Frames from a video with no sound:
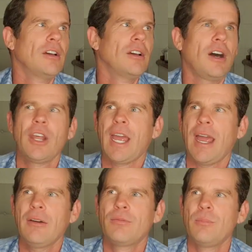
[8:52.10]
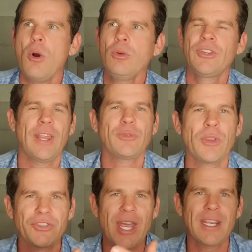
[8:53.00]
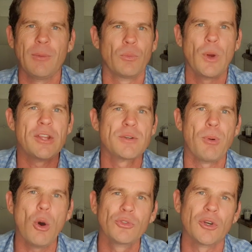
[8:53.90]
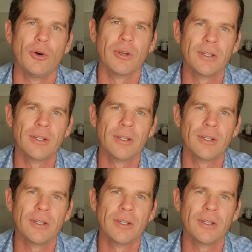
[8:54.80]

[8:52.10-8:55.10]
I don't have balls. That's what they're saying. Where's your balls gone?